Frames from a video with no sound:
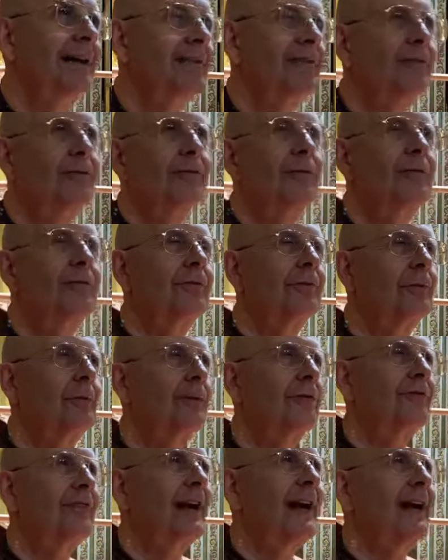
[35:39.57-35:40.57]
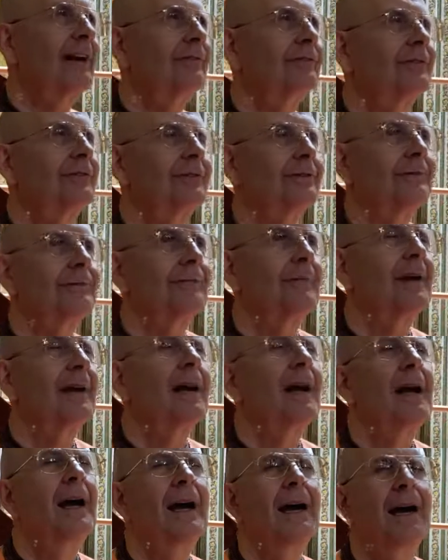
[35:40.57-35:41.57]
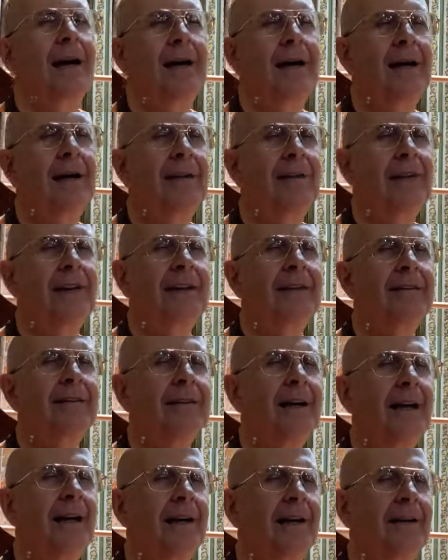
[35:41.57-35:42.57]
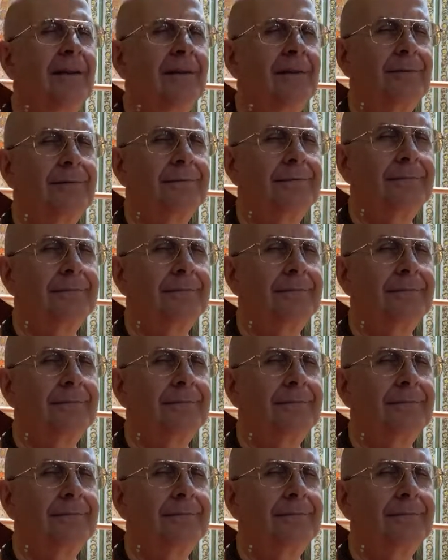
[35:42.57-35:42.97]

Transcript: This was, of course, after the entire